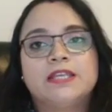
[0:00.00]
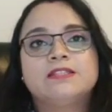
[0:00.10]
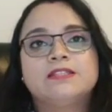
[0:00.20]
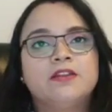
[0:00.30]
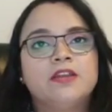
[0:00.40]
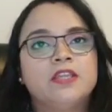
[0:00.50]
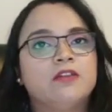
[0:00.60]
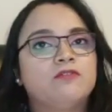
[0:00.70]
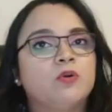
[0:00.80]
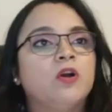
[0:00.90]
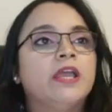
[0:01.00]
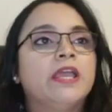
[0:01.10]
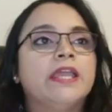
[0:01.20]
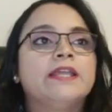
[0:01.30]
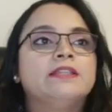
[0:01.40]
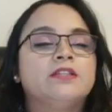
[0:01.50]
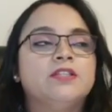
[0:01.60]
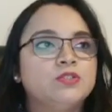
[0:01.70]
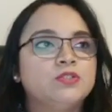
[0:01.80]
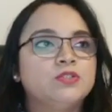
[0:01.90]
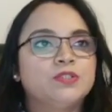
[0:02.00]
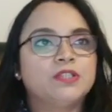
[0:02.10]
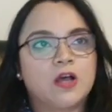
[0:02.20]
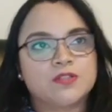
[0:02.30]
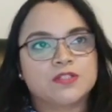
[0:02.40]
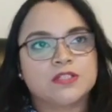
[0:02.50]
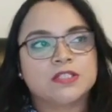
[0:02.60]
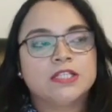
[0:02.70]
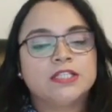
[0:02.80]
in Sarajevo in the year 2000.